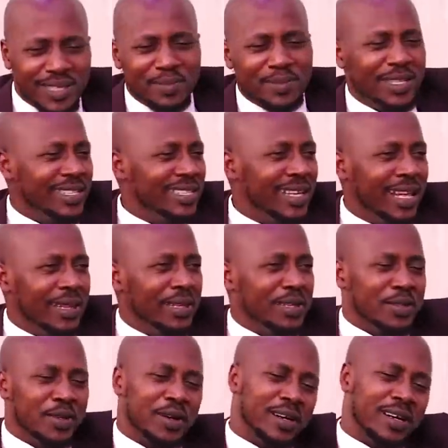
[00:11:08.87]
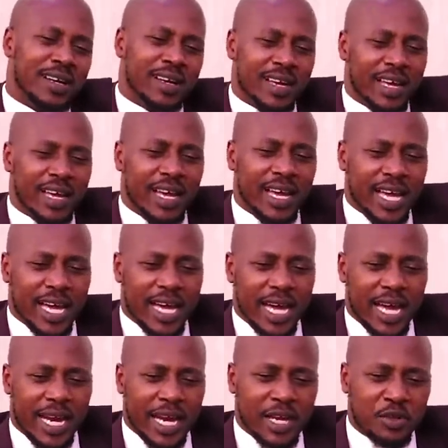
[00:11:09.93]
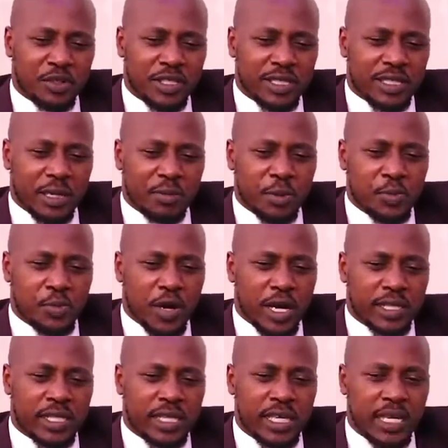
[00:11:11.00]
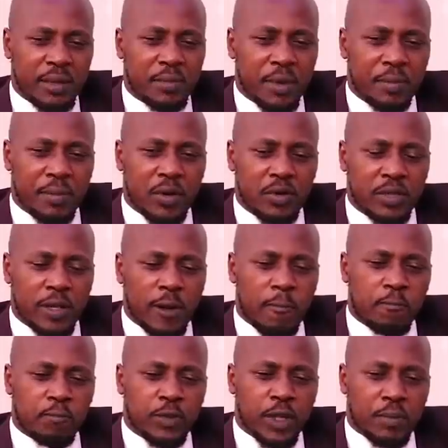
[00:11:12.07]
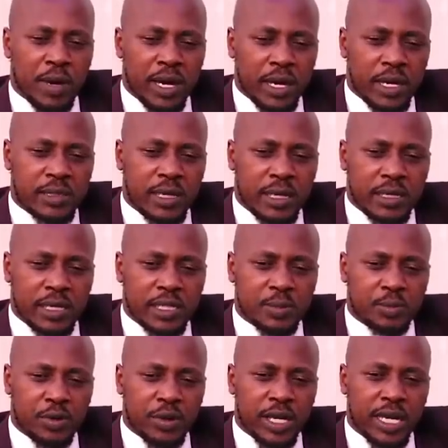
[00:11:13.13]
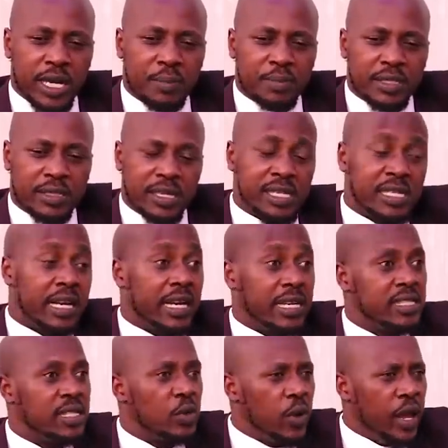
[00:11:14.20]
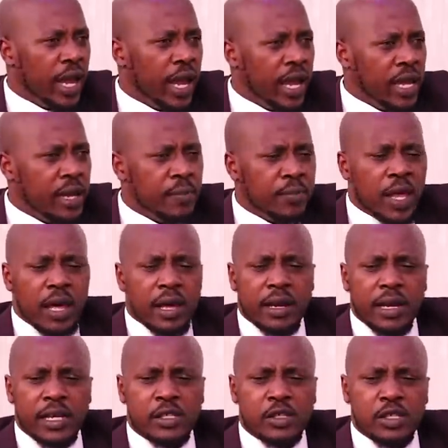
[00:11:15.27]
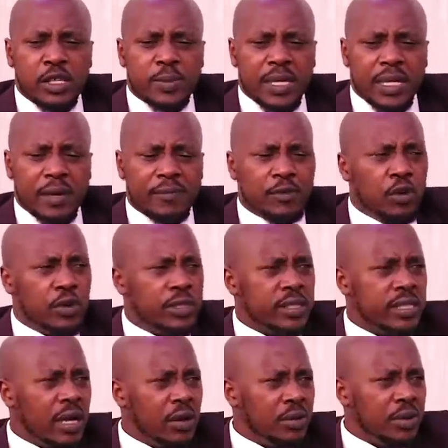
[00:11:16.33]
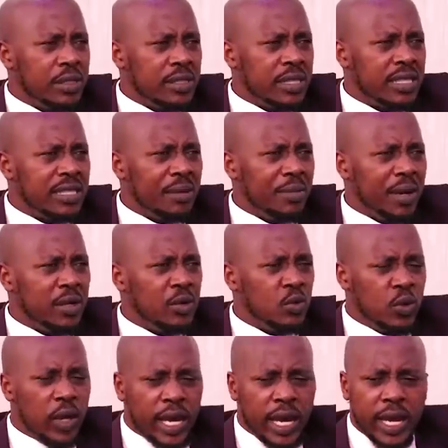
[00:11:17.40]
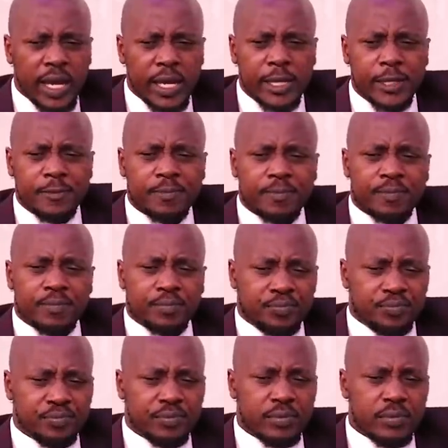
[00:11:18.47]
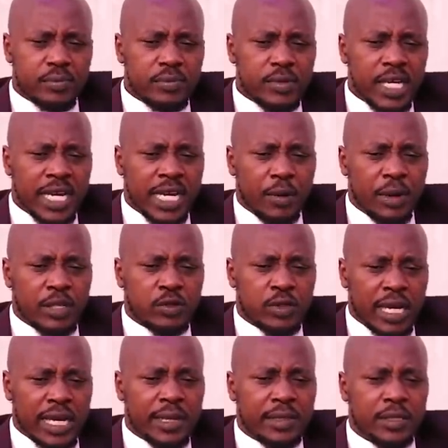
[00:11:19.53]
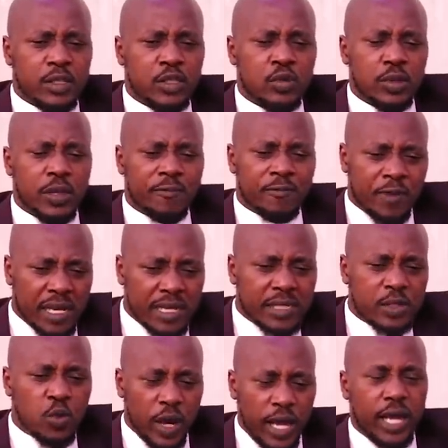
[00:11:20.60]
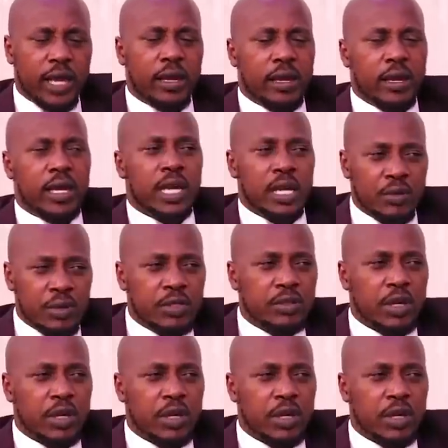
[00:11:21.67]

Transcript: subjects as they talk. And I noticed that people are asking him about the marriage that has broken up in such a nasty way, relationships that have gone south in such a bad way. And I want to tie it to the first way in which